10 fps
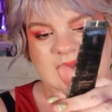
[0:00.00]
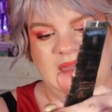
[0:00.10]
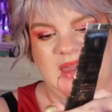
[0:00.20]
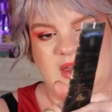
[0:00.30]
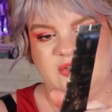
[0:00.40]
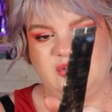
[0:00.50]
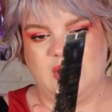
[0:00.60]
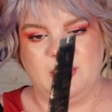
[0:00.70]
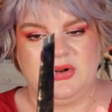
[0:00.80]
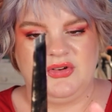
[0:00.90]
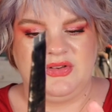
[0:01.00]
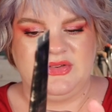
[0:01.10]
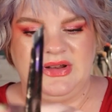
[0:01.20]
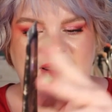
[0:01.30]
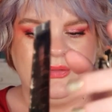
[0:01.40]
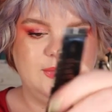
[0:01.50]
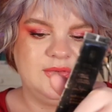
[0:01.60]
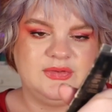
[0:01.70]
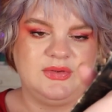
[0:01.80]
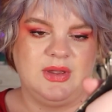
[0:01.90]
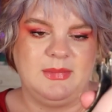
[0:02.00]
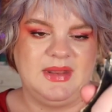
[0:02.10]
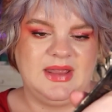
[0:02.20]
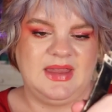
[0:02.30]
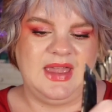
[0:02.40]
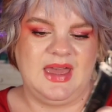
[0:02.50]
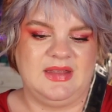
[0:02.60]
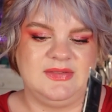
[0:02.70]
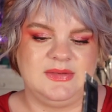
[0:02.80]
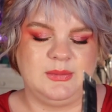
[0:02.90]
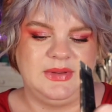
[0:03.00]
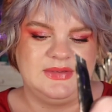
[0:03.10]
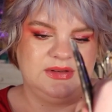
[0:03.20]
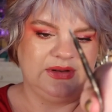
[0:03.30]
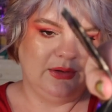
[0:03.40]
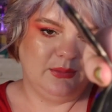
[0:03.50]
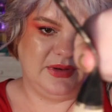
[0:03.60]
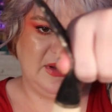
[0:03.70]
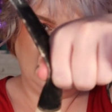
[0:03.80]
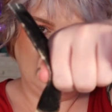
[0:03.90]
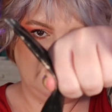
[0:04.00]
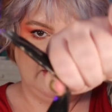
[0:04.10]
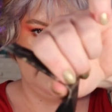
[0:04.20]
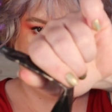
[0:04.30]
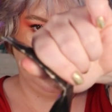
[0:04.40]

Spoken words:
gauge how much is left. I mean, I can squeeze it down, but here is